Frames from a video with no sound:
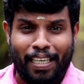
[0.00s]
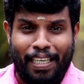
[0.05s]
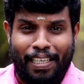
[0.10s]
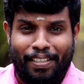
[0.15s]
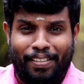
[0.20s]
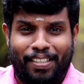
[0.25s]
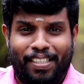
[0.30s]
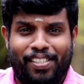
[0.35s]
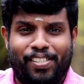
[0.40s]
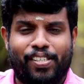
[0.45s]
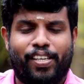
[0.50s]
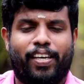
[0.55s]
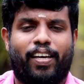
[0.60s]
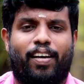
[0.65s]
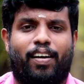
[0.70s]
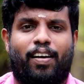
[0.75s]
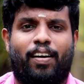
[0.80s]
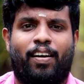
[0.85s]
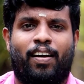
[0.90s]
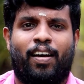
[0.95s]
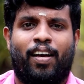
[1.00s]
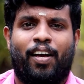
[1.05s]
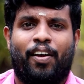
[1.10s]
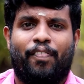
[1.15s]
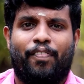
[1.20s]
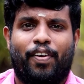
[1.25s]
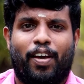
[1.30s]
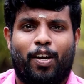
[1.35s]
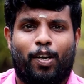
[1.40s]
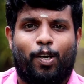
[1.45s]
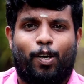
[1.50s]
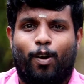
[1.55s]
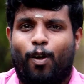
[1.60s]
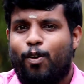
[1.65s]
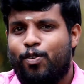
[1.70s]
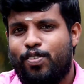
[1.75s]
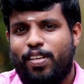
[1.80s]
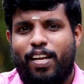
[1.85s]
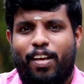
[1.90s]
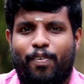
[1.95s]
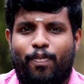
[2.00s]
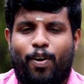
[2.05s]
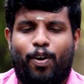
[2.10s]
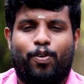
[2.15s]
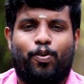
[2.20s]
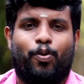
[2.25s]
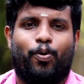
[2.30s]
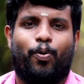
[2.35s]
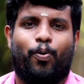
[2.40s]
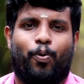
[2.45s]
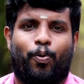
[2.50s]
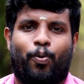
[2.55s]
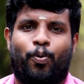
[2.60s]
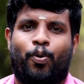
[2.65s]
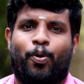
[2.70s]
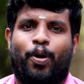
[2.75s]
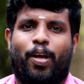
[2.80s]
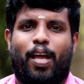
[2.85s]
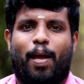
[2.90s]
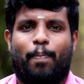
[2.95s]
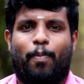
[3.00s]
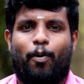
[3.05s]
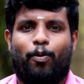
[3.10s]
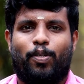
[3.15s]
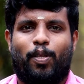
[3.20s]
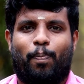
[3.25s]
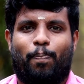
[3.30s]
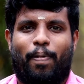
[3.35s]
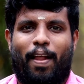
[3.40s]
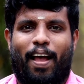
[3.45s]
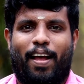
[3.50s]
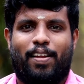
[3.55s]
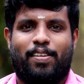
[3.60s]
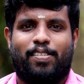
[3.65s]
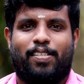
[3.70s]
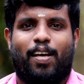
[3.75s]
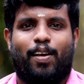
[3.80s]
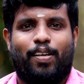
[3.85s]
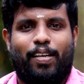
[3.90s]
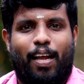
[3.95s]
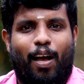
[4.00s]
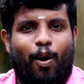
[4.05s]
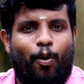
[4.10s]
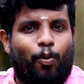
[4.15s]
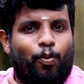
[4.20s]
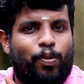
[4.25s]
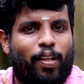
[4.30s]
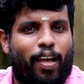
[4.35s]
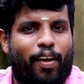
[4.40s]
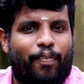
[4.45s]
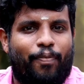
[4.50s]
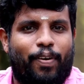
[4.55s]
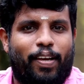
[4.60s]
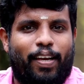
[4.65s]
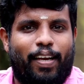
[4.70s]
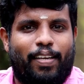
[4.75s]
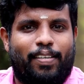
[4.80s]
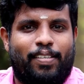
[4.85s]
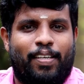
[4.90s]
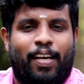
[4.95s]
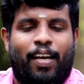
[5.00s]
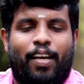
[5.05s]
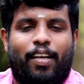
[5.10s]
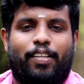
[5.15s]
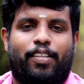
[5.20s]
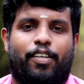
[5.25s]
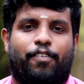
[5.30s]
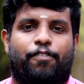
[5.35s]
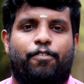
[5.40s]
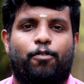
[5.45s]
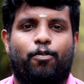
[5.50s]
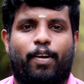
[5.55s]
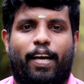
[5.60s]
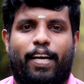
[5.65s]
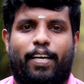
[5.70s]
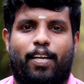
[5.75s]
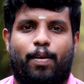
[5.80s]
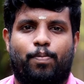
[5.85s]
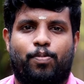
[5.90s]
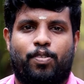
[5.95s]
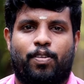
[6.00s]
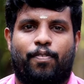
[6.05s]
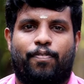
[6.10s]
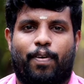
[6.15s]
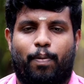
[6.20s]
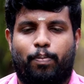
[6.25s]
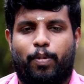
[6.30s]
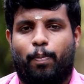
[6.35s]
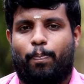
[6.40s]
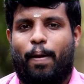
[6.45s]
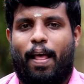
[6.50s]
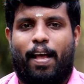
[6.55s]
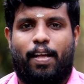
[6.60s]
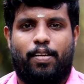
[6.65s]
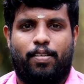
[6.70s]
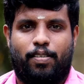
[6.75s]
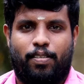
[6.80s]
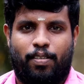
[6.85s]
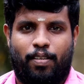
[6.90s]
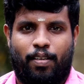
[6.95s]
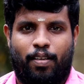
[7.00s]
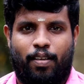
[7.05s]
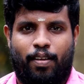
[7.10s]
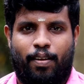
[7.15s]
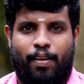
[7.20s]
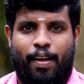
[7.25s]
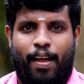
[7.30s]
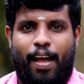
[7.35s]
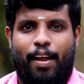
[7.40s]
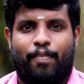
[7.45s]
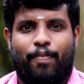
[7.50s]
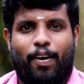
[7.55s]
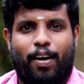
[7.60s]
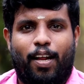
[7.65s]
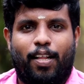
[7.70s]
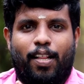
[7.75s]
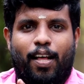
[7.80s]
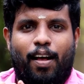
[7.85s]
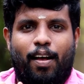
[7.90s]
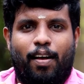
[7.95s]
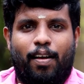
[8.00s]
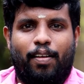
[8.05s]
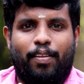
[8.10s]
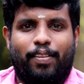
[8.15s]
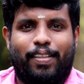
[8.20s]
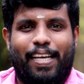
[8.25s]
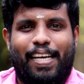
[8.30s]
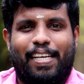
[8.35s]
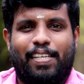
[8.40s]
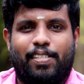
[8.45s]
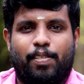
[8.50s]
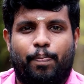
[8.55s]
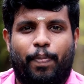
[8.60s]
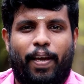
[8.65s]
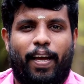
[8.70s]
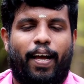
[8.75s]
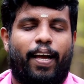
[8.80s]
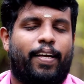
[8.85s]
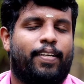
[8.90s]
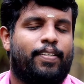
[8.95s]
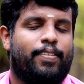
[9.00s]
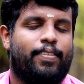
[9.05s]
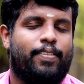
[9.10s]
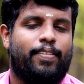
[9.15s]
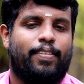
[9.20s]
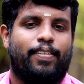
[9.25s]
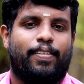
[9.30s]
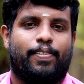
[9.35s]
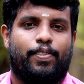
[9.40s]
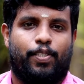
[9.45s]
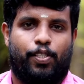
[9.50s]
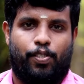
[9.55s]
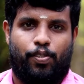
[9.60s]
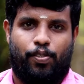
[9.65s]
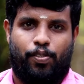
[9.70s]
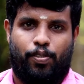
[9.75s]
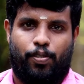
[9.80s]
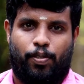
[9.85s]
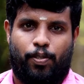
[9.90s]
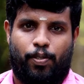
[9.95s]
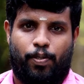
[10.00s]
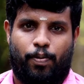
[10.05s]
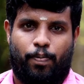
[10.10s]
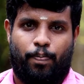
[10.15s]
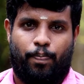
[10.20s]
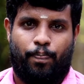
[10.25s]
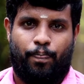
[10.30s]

In this year, we are closely want to know about the plants and how we get the food items from the plant, and what are the things behind this.